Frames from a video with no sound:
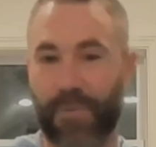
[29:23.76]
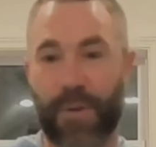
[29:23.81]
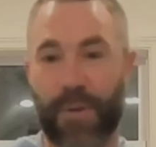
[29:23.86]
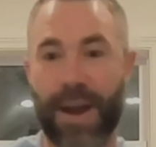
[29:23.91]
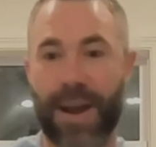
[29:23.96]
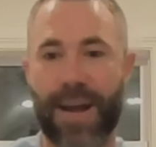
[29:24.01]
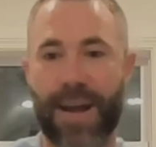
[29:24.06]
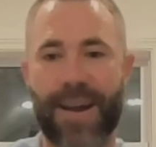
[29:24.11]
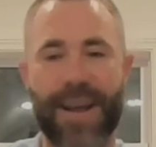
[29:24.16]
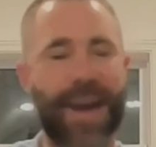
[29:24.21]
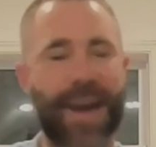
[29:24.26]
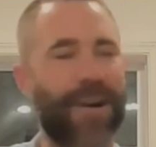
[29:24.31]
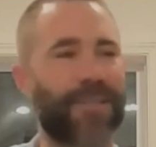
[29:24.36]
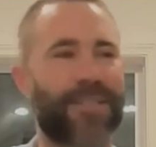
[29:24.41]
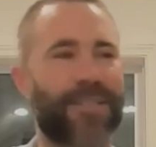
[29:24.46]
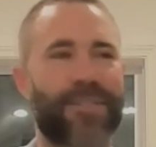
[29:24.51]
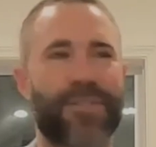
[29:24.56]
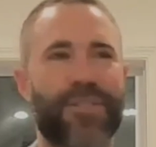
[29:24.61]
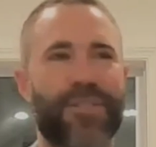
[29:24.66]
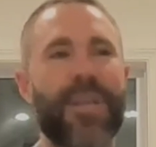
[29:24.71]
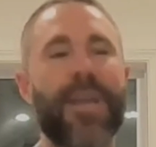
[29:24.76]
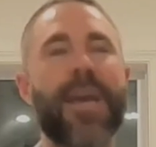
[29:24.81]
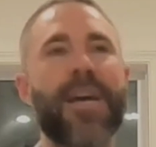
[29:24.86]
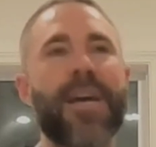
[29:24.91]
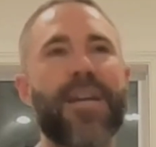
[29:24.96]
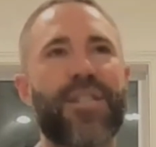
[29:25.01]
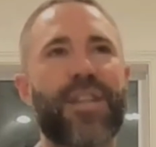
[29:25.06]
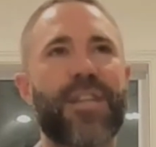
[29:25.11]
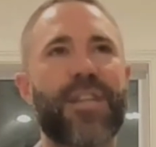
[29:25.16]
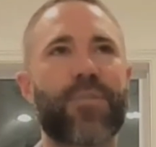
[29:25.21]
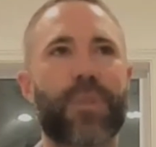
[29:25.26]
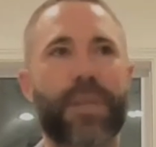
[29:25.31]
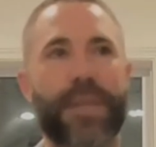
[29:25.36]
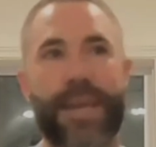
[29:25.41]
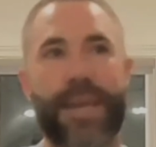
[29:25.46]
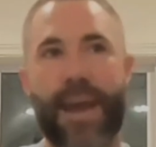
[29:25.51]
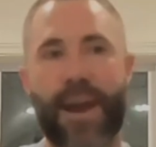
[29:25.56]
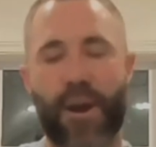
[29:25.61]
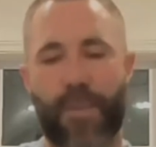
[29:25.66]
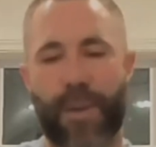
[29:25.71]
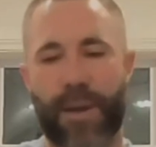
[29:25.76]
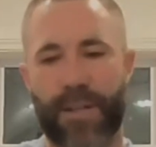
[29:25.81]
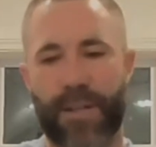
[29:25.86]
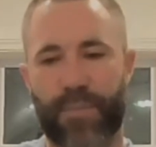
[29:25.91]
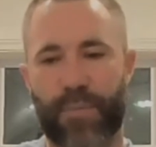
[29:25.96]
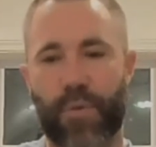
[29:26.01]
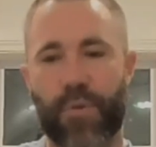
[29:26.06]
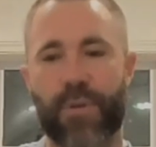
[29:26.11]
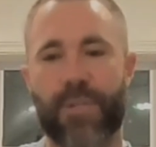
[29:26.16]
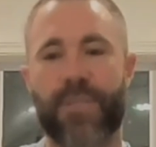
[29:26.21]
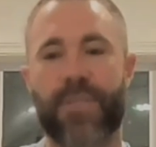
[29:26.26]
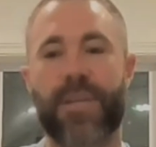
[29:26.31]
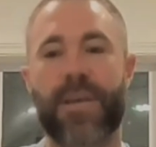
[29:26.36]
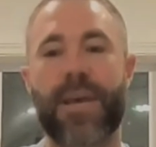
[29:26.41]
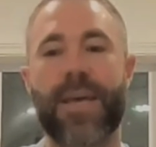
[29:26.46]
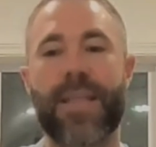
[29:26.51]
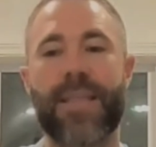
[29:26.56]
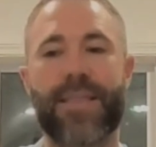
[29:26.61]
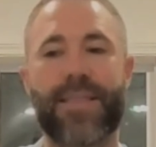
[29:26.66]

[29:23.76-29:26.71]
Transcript: no, why not now? So she doesn't really care about sports.